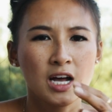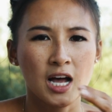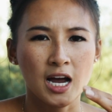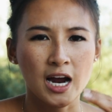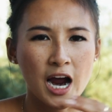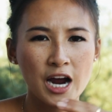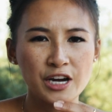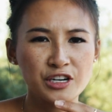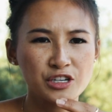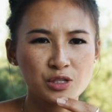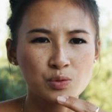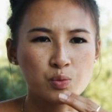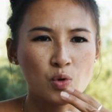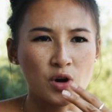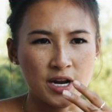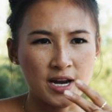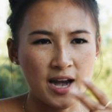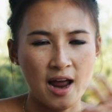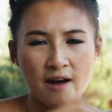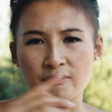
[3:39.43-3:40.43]
I just
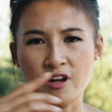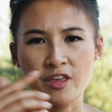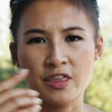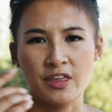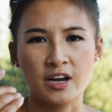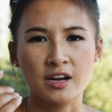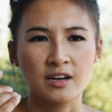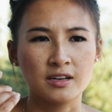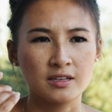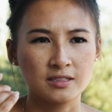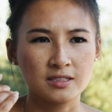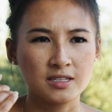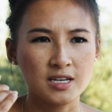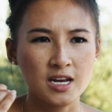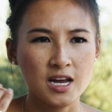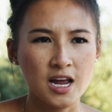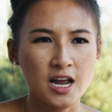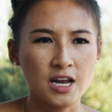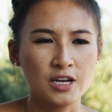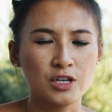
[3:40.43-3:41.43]
wanted everything,
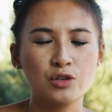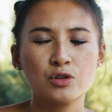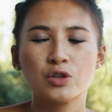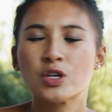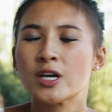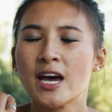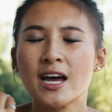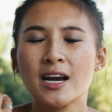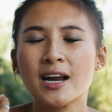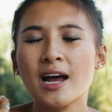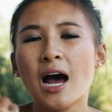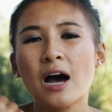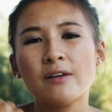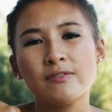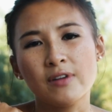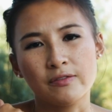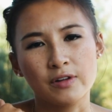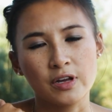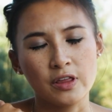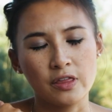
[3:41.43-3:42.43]
and you can't
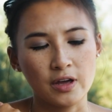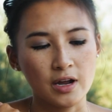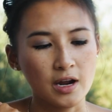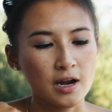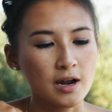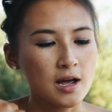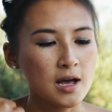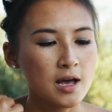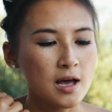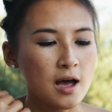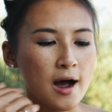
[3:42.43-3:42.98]
have everything.